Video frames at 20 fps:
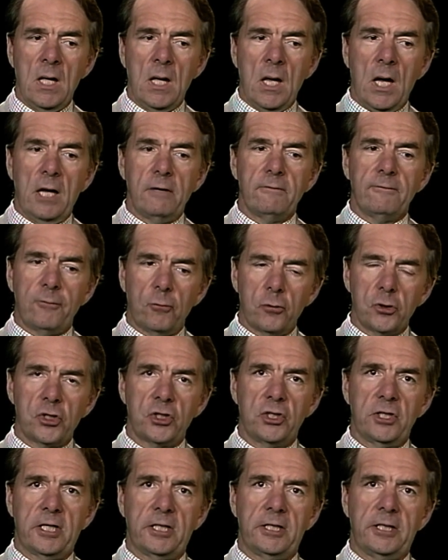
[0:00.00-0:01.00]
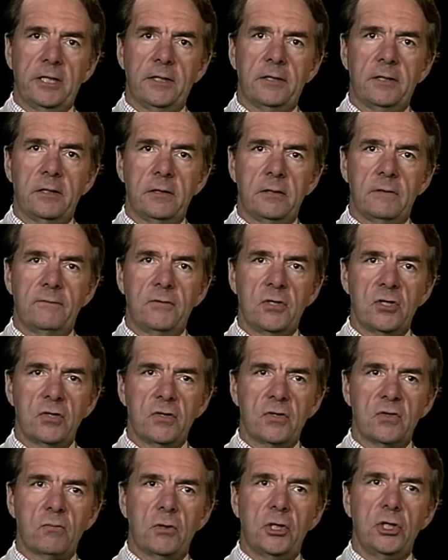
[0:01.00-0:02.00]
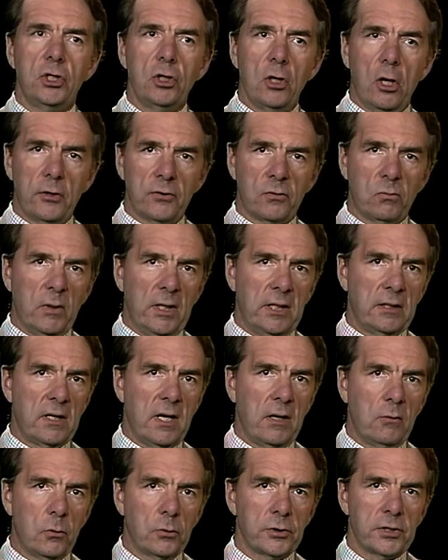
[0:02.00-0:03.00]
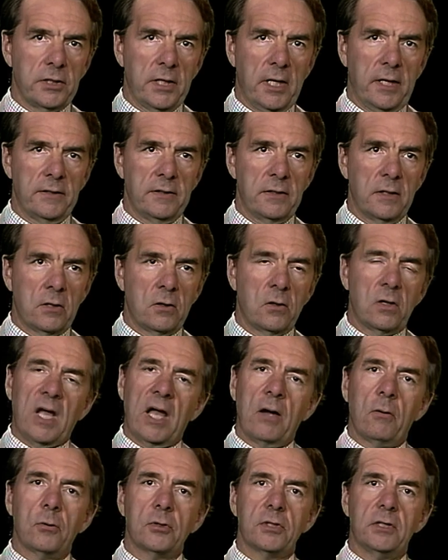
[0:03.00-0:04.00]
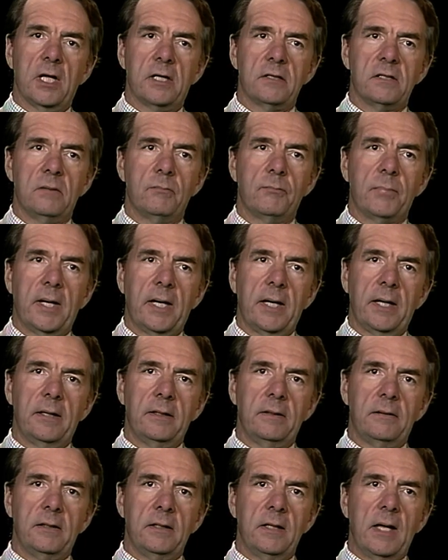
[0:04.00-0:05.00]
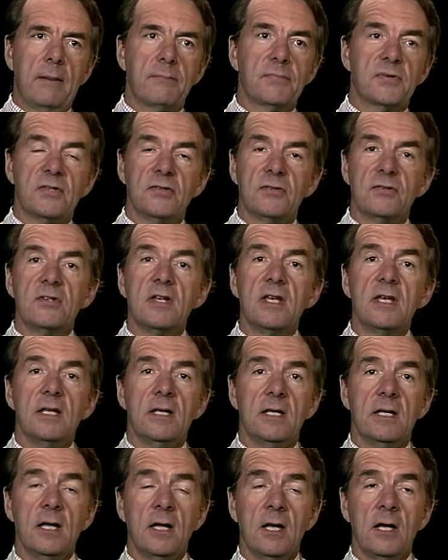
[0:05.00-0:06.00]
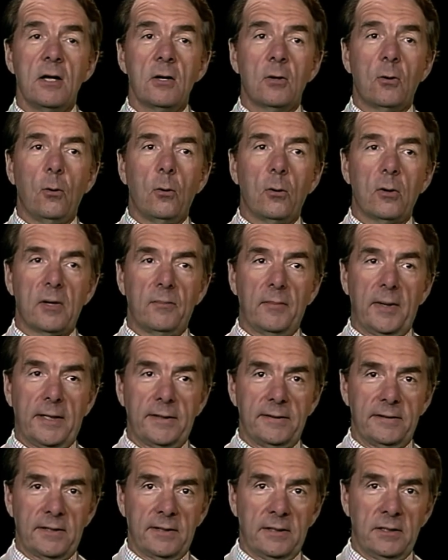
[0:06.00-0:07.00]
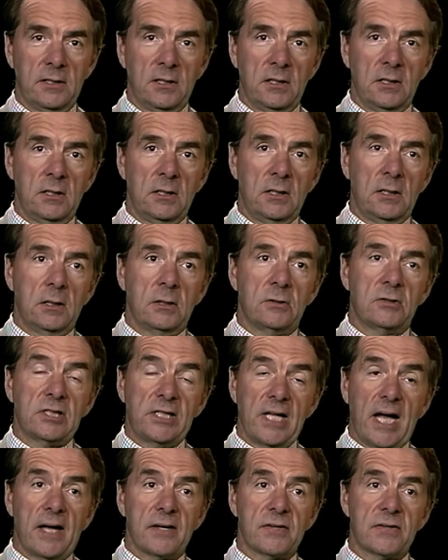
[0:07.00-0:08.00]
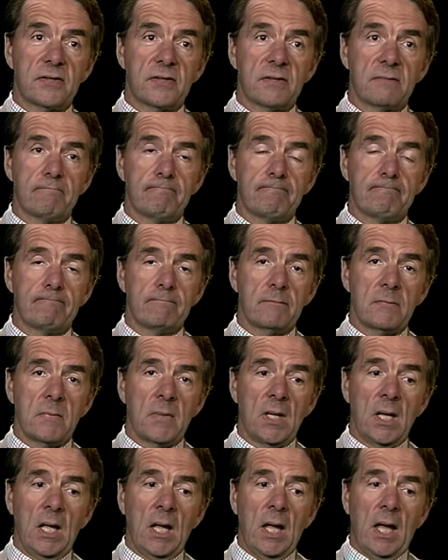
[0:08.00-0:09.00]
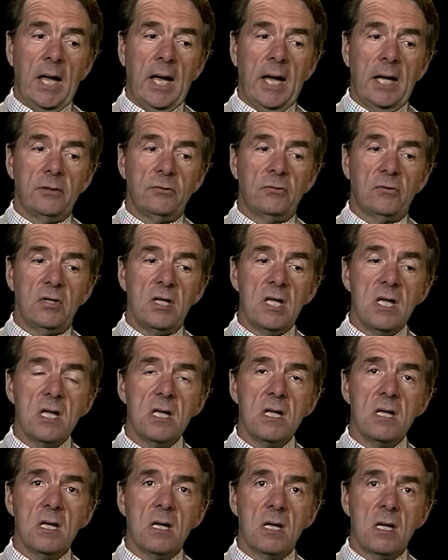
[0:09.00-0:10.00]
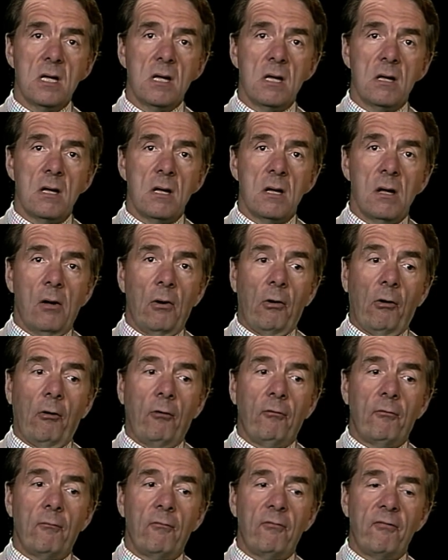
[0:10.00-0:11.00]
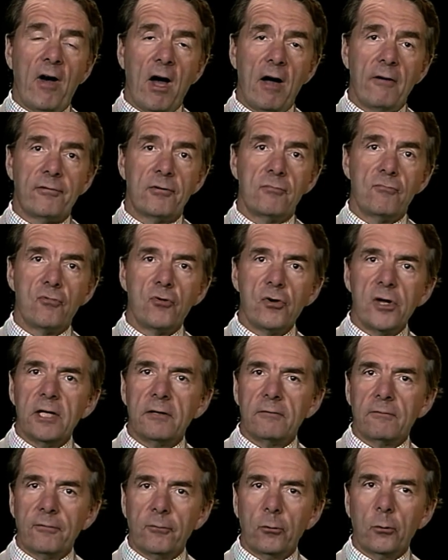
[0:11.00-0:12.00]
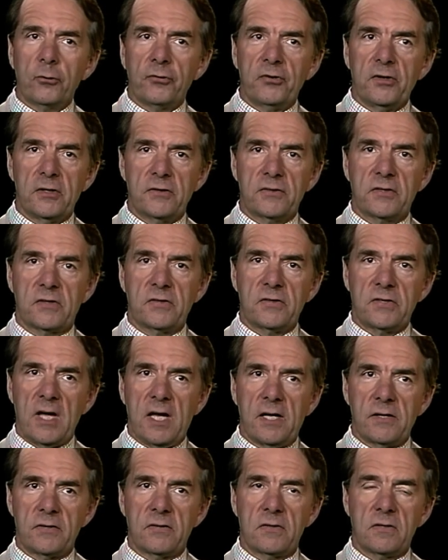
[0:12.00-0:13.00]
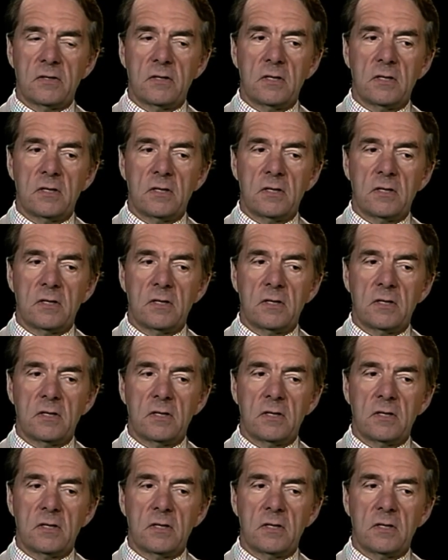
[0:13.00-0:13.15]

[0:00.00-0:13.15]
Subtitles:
Unfortunately, the divisions were not well coordinated by the absentee corps commander, Tlas. And he, far from reinforcing success,